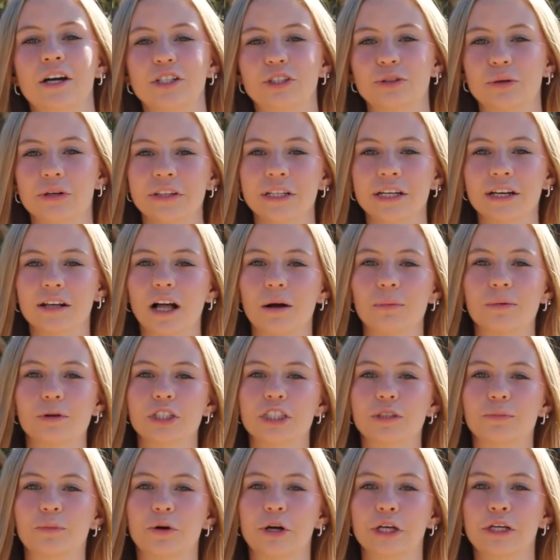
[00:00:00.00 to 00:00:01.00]
Join the club or
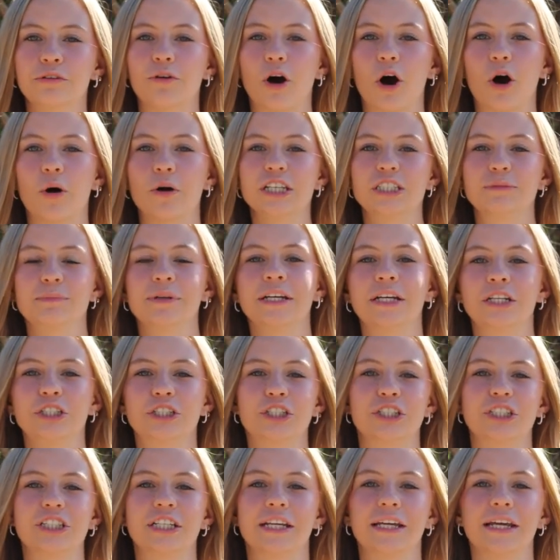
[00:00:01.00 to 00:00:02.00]
sport you've always been
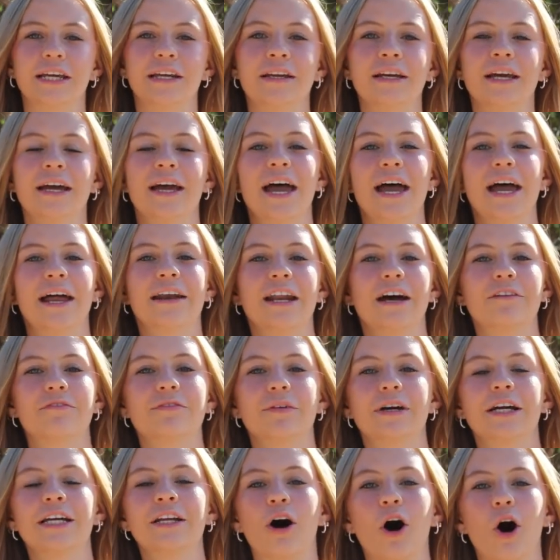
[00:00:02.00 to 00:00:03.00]
interested in and,
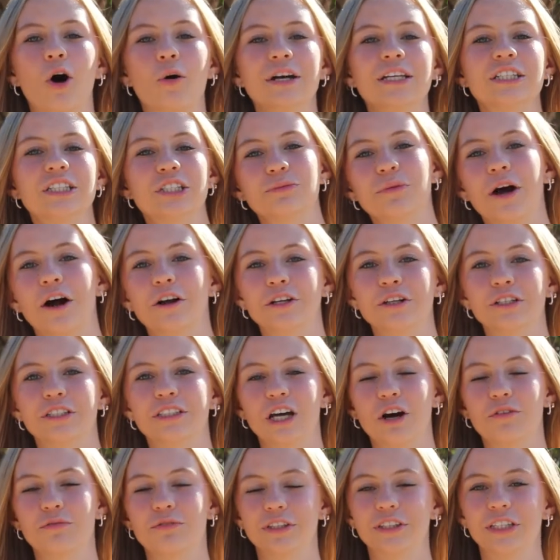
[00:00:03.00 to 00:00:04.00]
never, and always surround
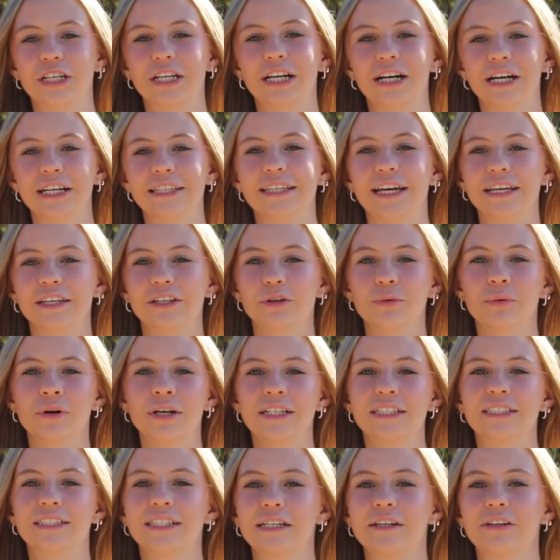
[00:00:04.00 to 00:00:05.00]
yourself with the good that you
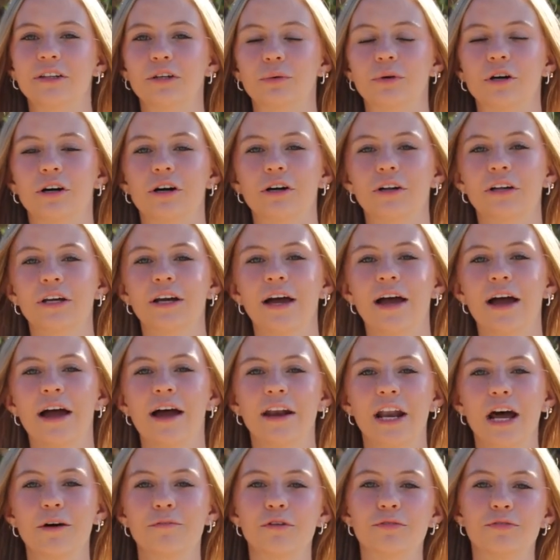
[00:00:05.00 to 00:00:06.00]
want to see in the world.
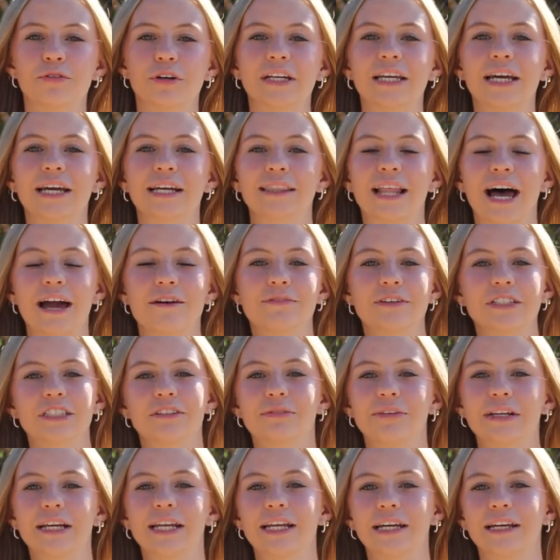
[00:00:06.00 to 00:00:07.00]
Never forget life is
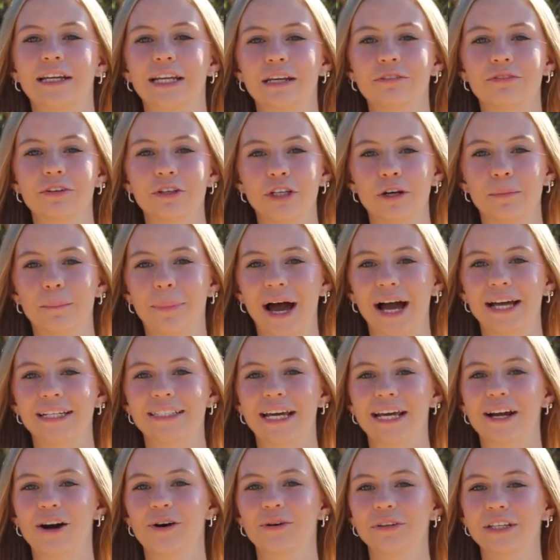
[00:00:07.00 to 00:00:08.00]
fleeting and even your bad
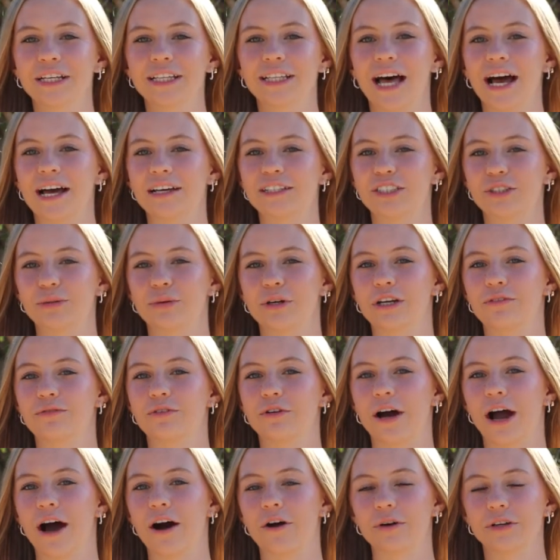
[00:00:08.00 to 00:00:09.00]
day only lasts
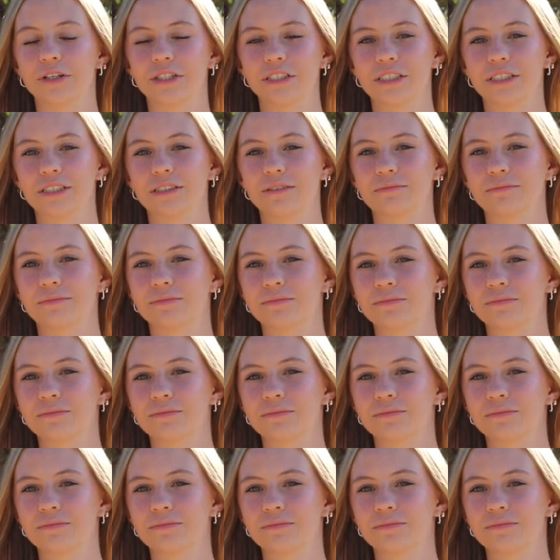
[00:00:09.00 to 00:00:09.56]
24 hours.